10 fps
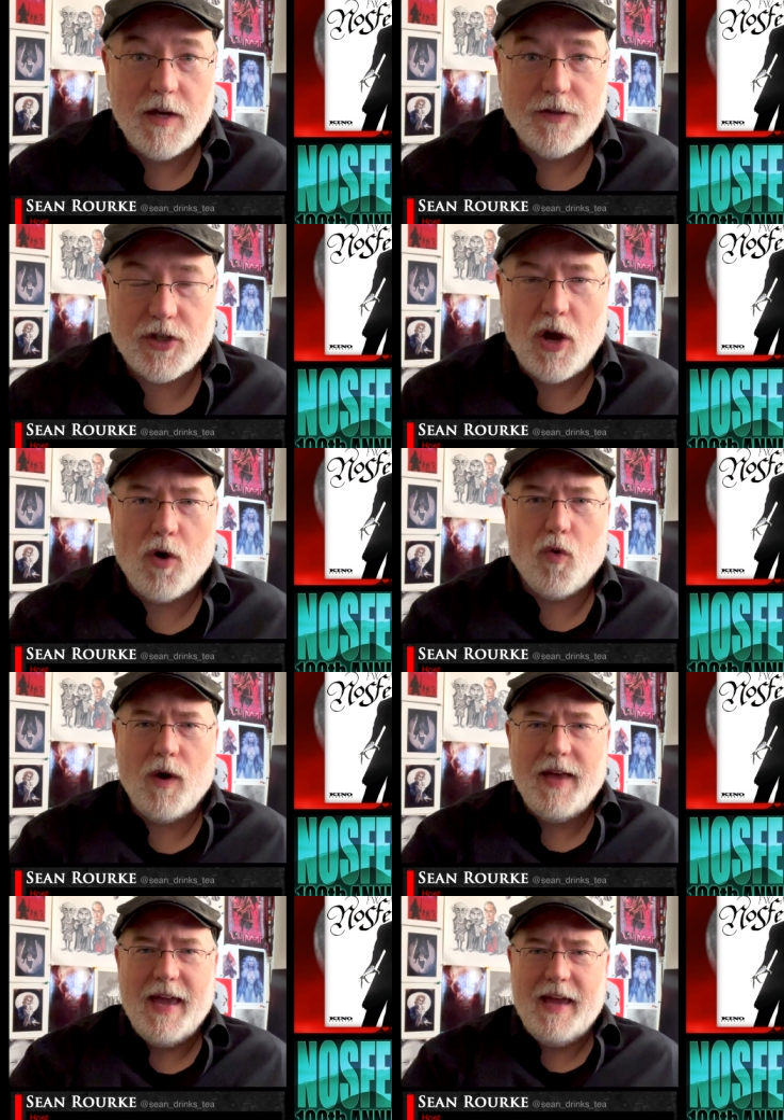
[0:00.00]

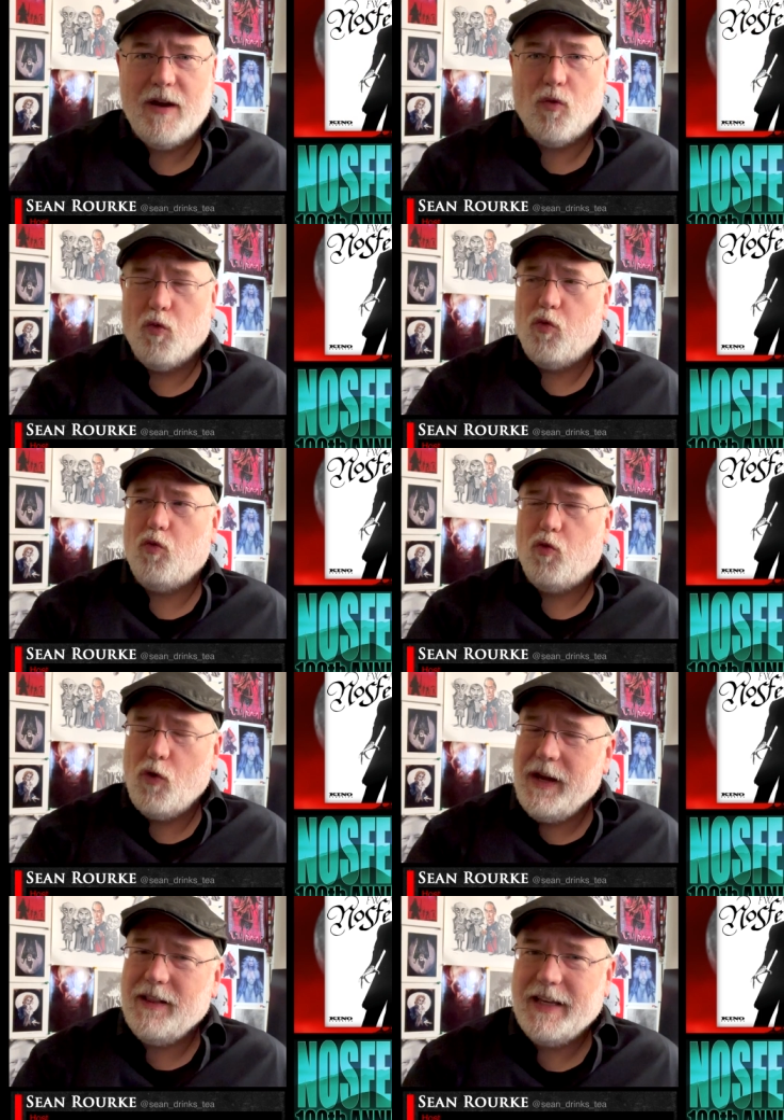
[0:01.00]
So it
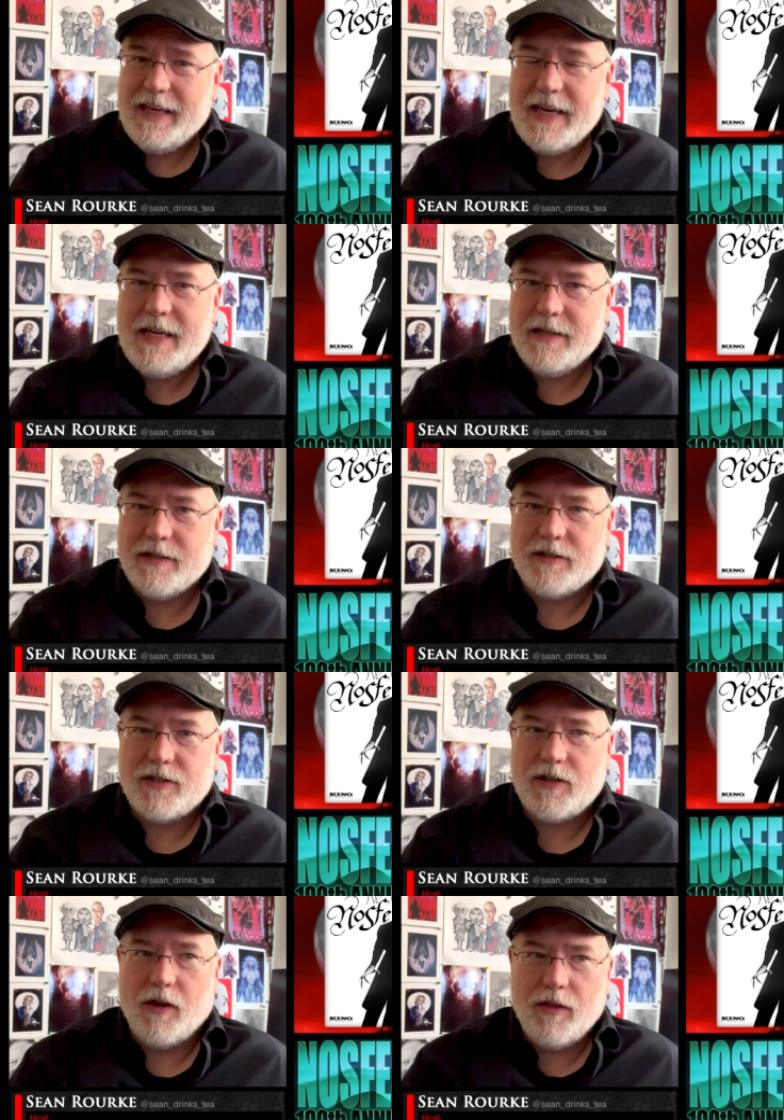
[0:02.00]
really
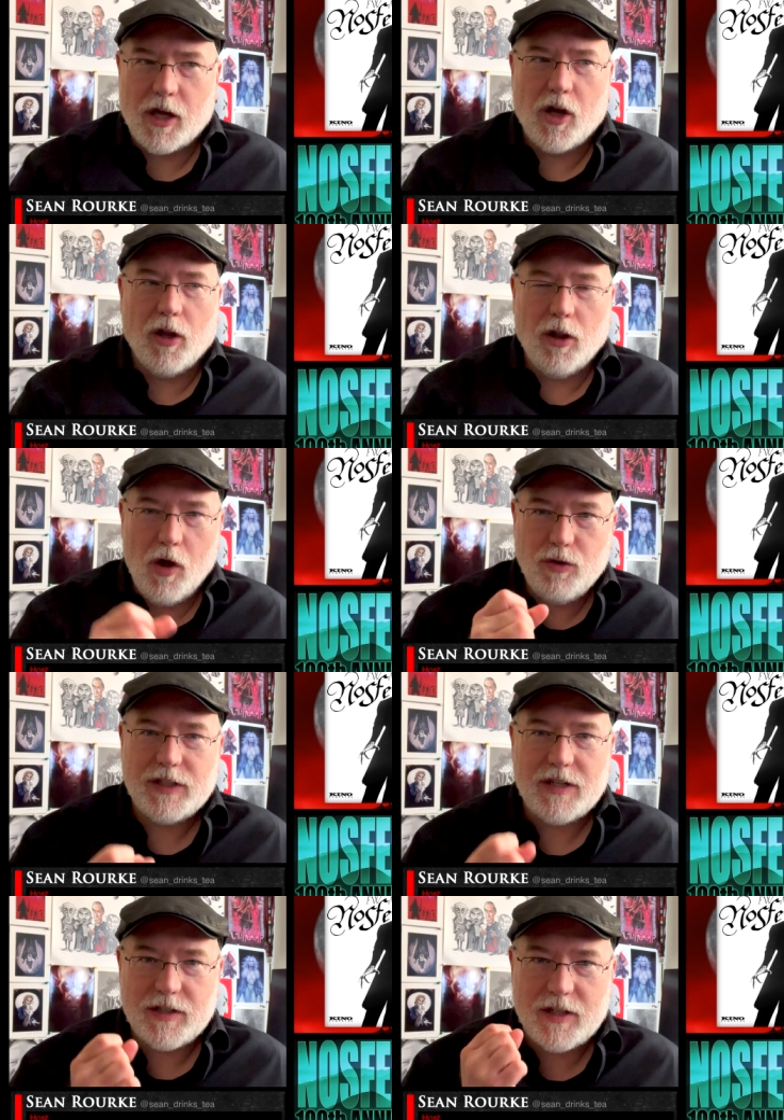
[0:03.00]
is the
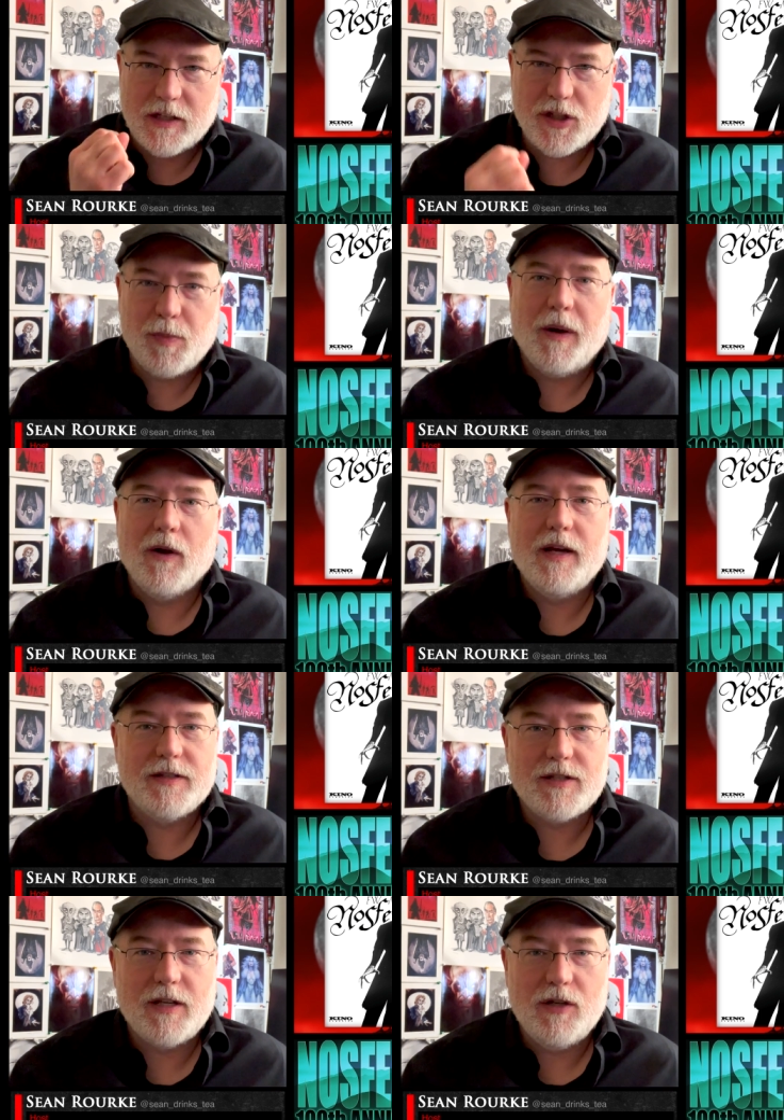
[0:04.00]
closest
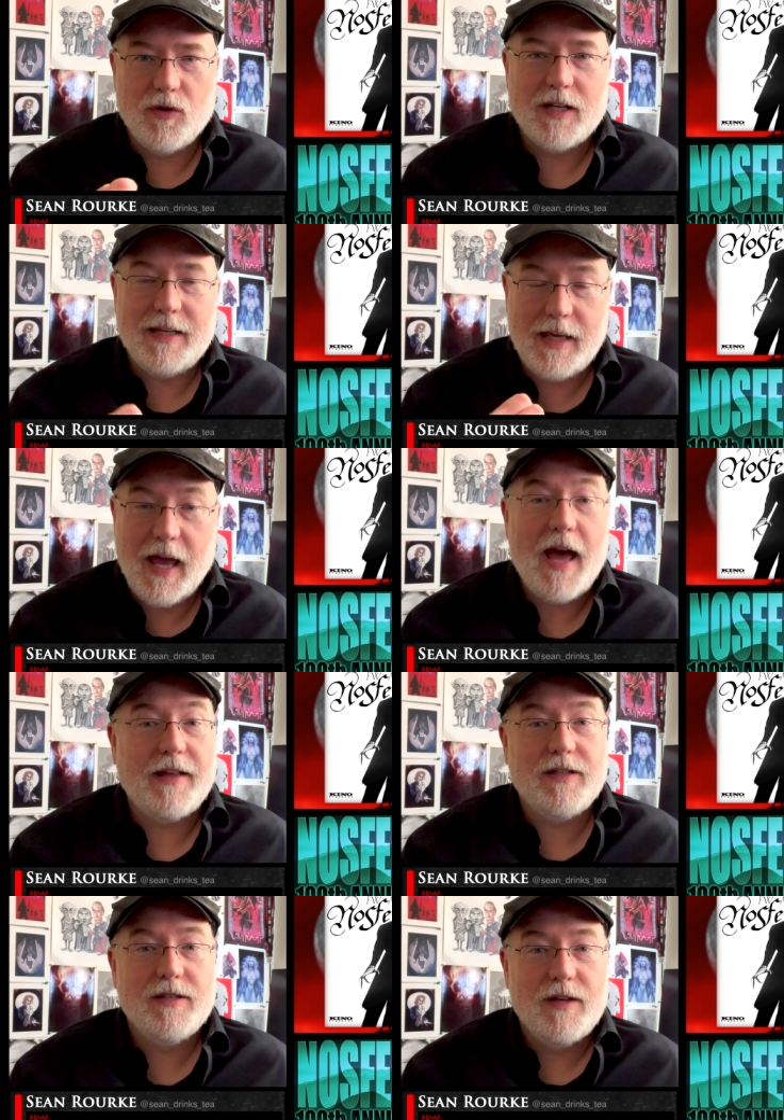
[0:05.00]
experience that you can
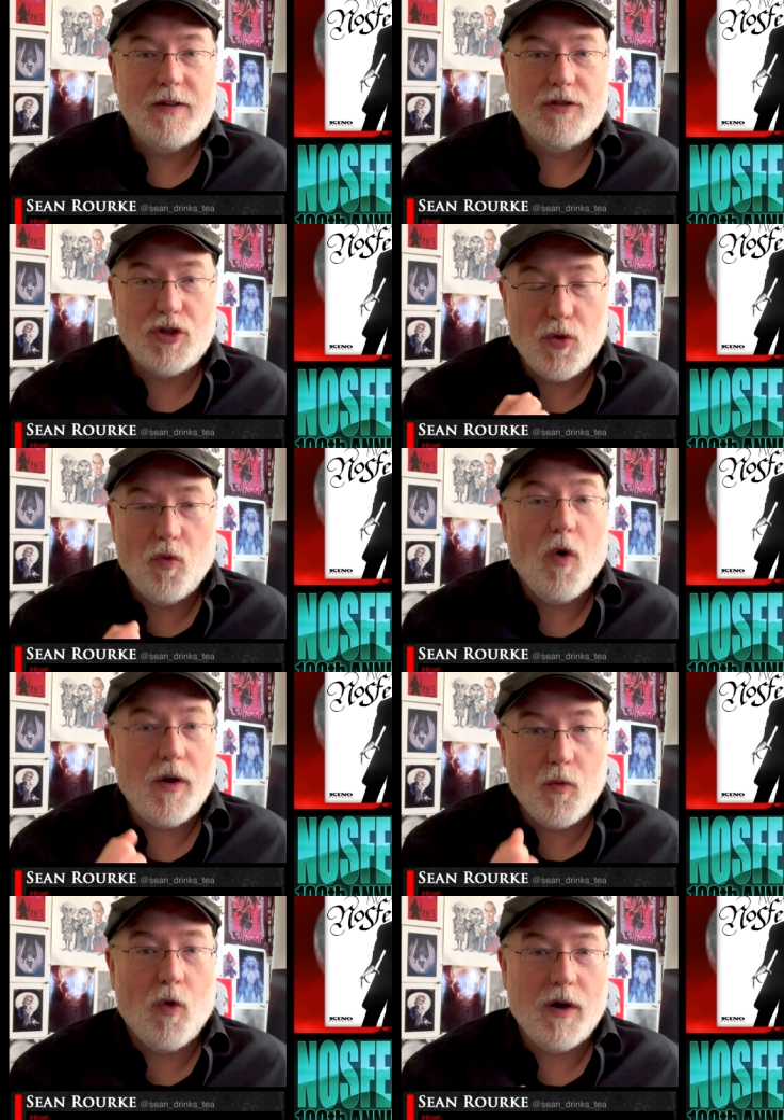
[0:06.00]
get to
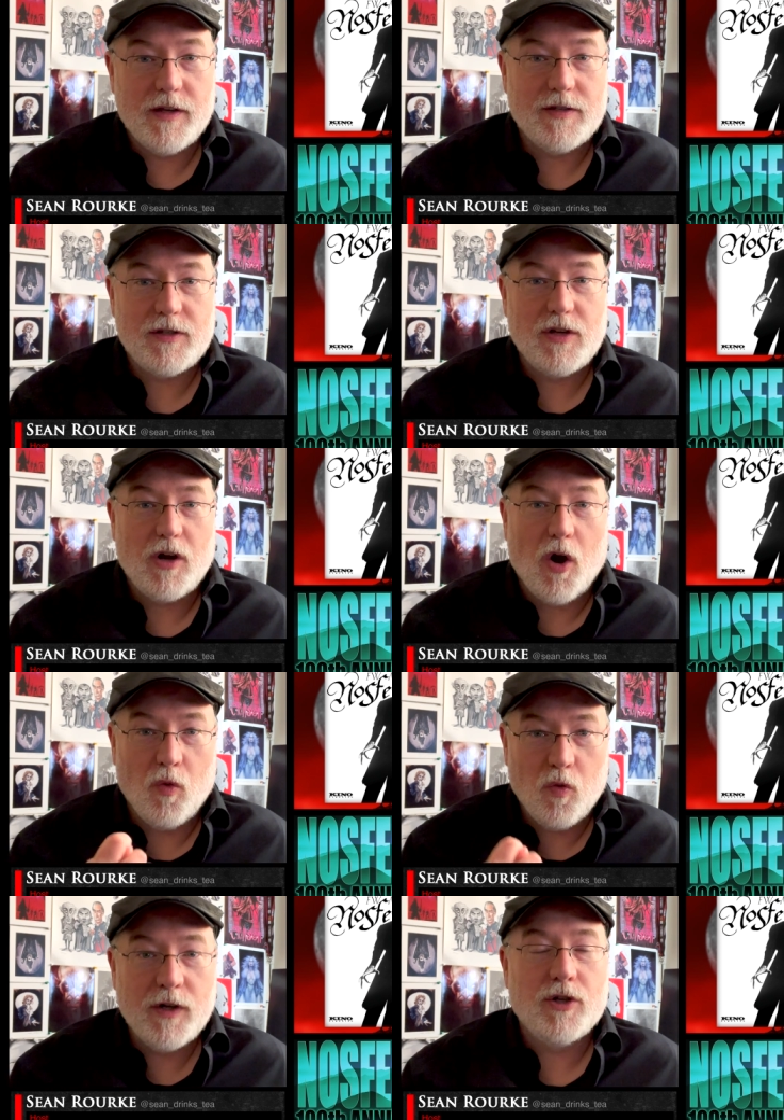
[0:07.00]
what was
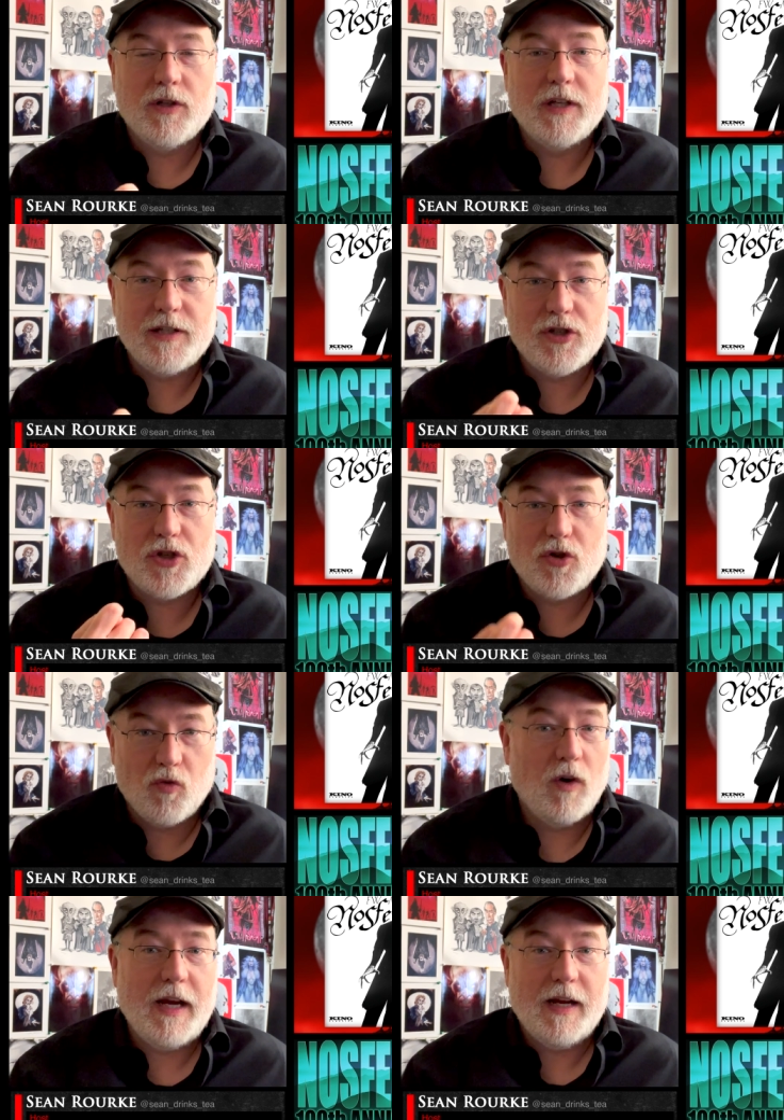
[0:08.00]
originally
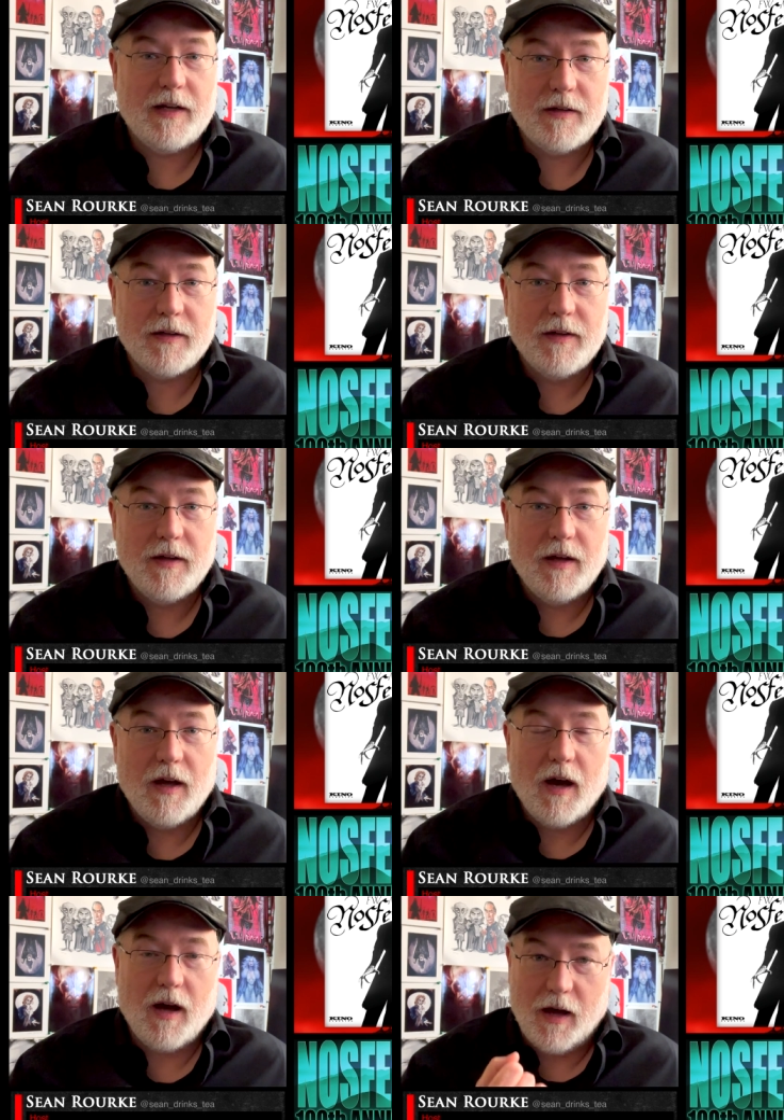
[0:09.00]
screened
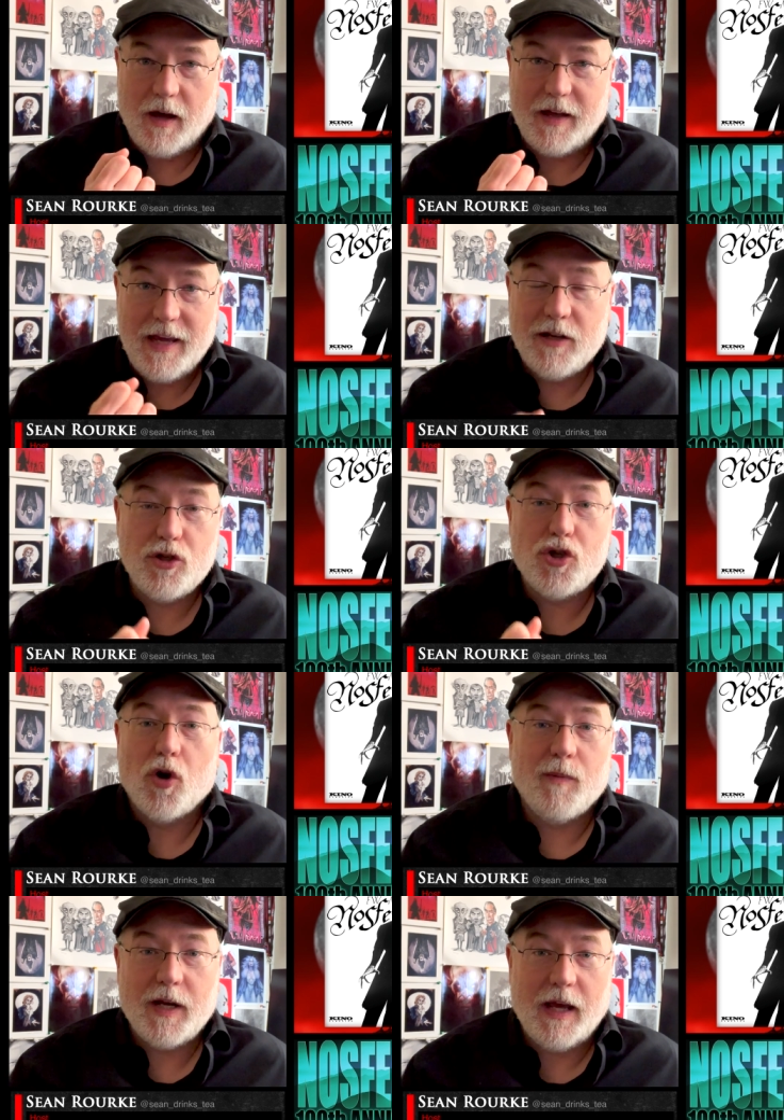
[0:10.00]
uh, in
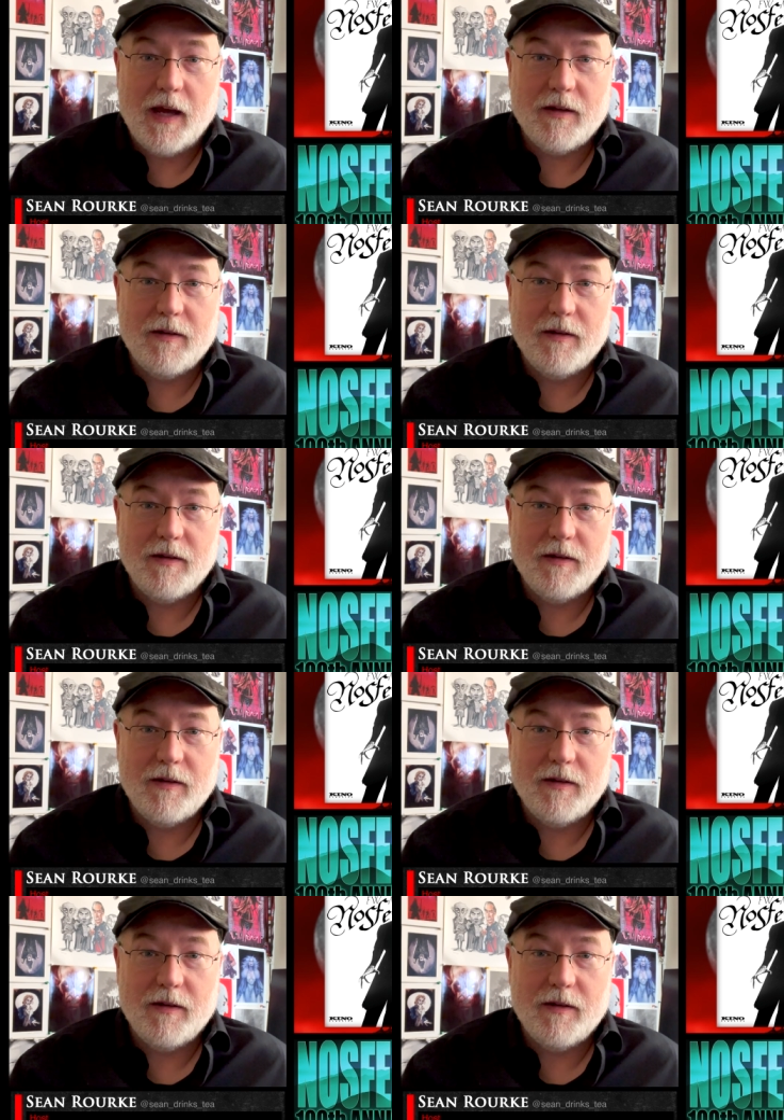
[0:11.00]
Germany